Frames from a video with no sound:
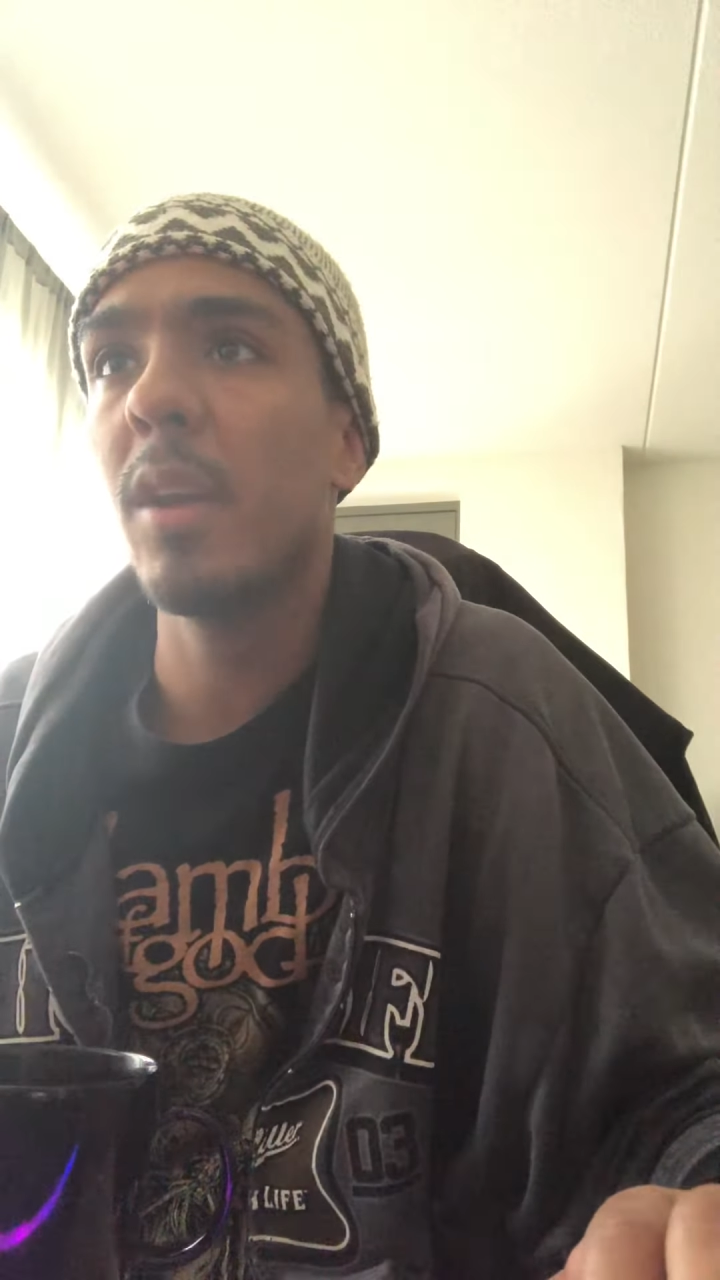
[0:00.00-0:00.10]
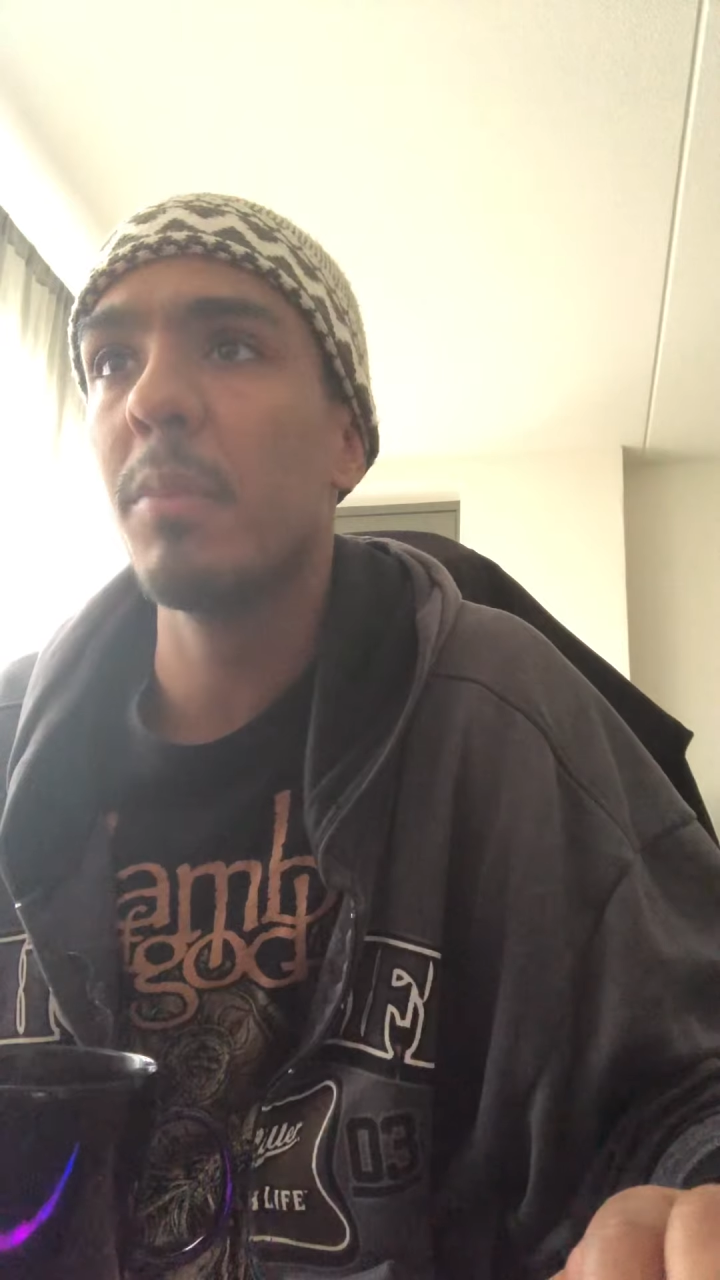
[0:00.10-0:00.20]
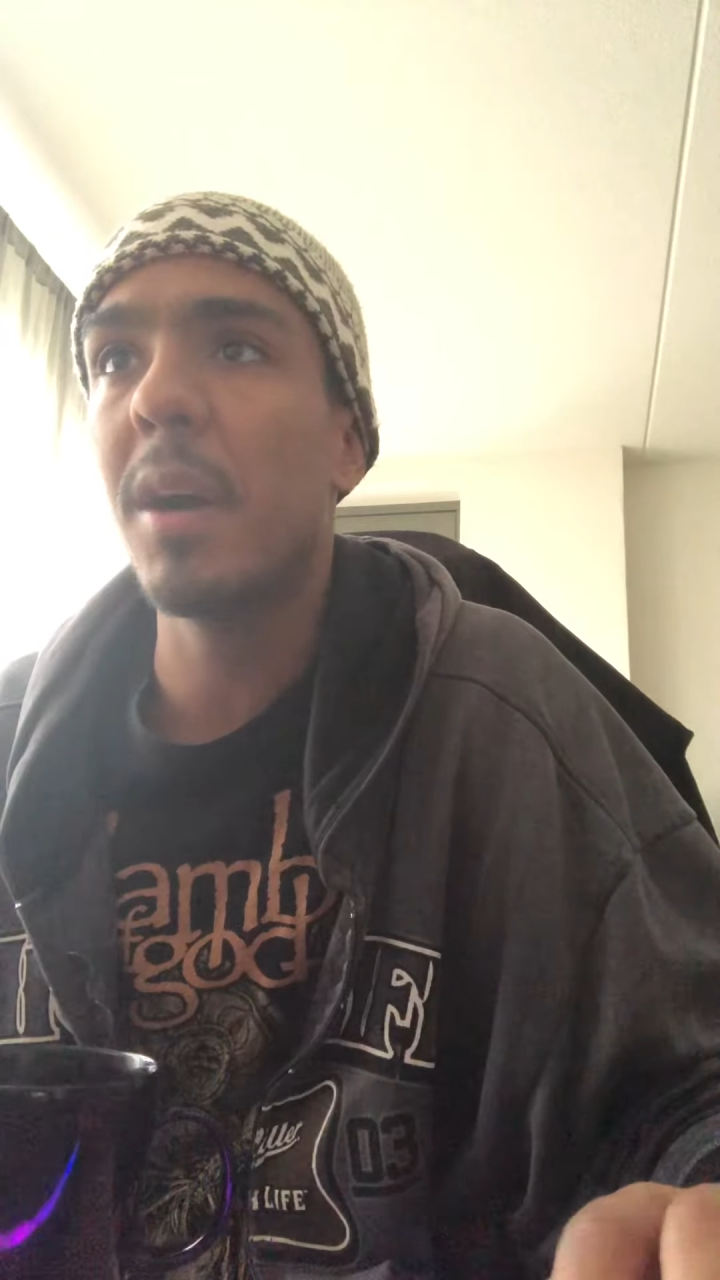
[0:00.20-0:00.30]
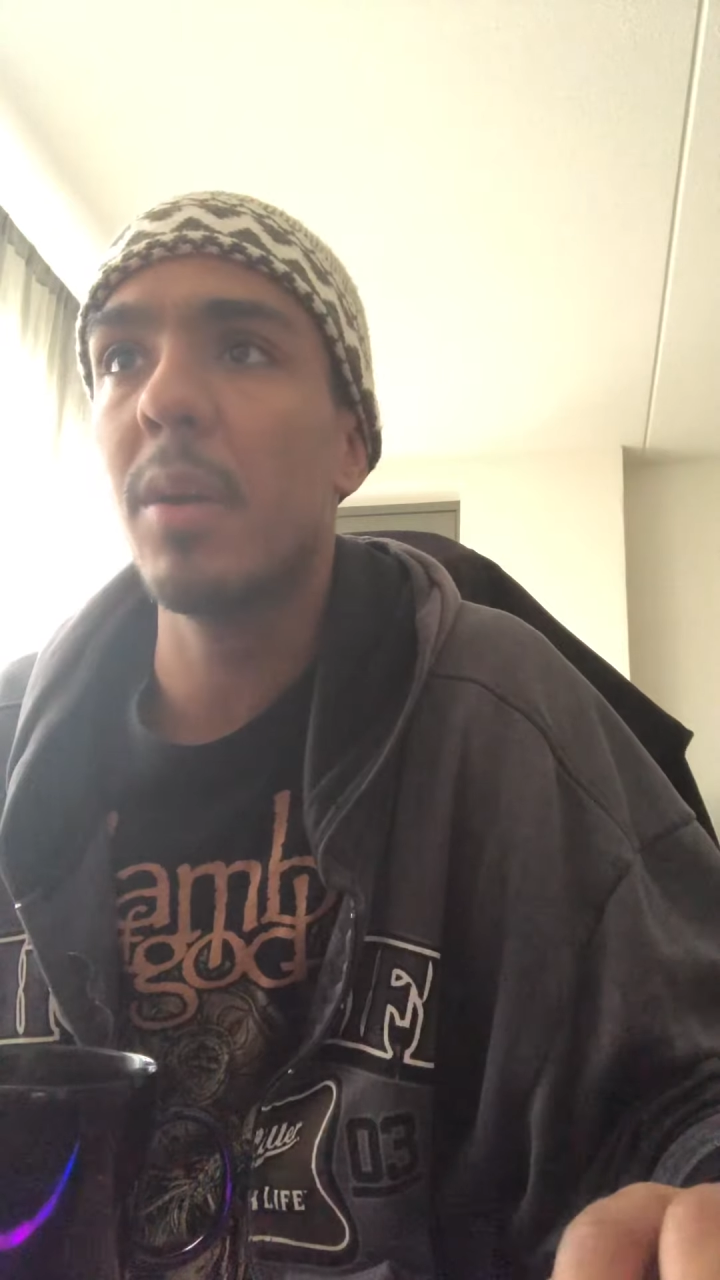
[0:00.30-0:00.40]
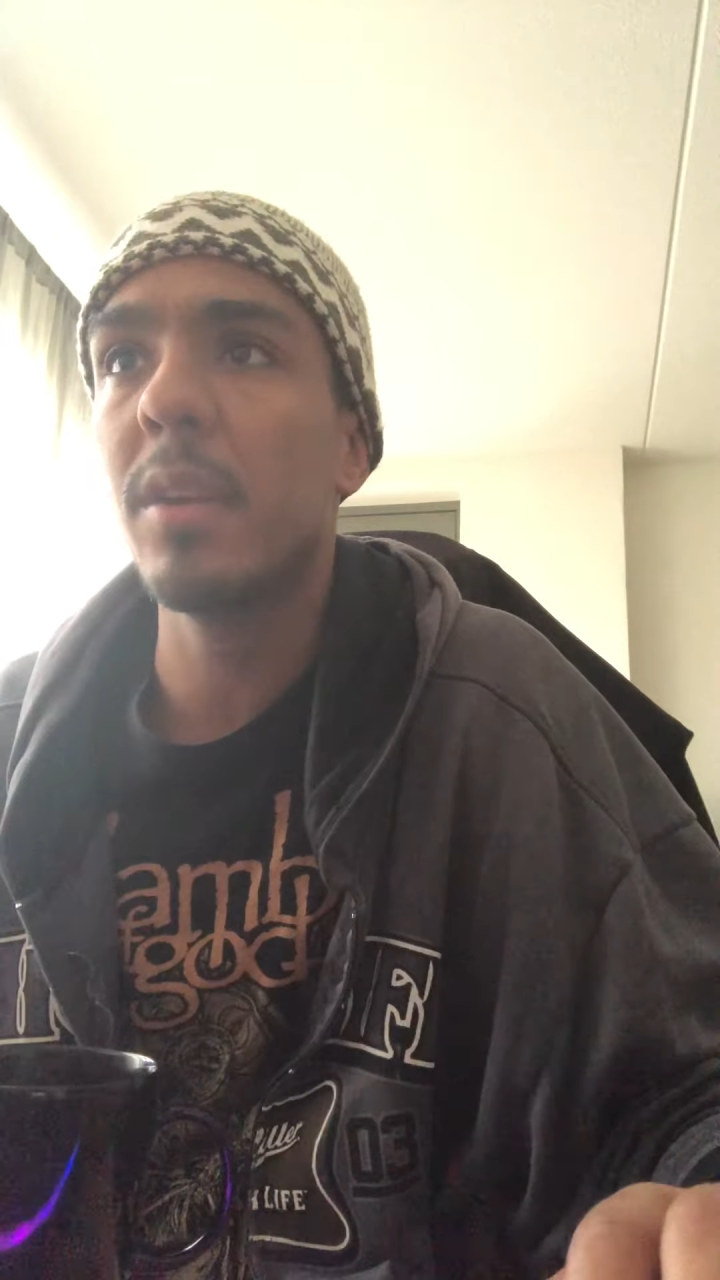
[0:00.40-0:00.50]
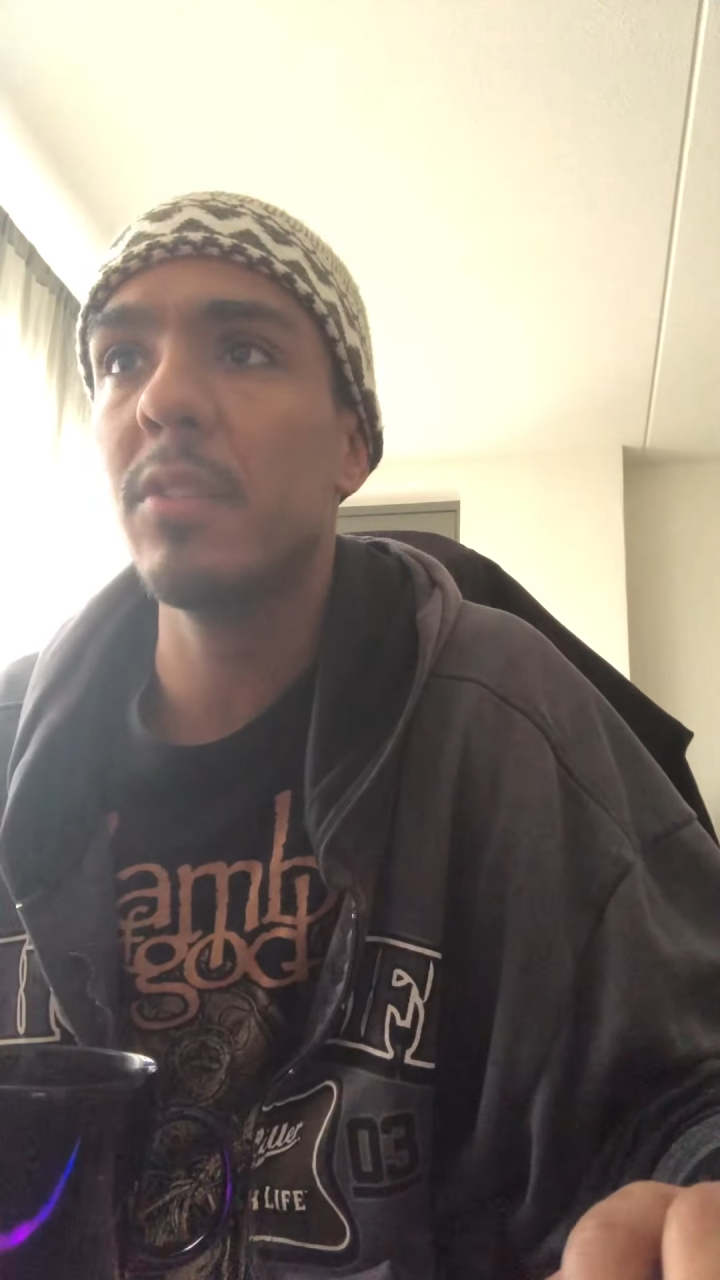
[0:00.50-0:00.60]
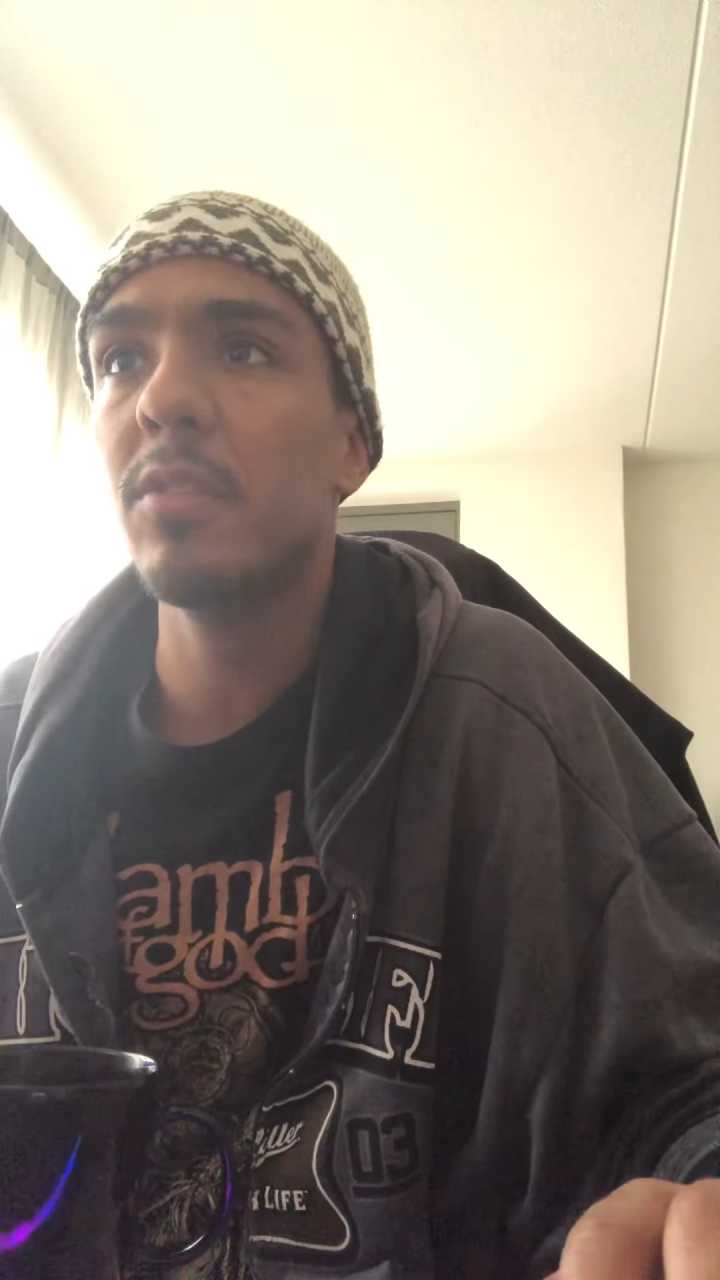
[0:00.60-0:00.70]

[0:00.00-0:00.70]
about is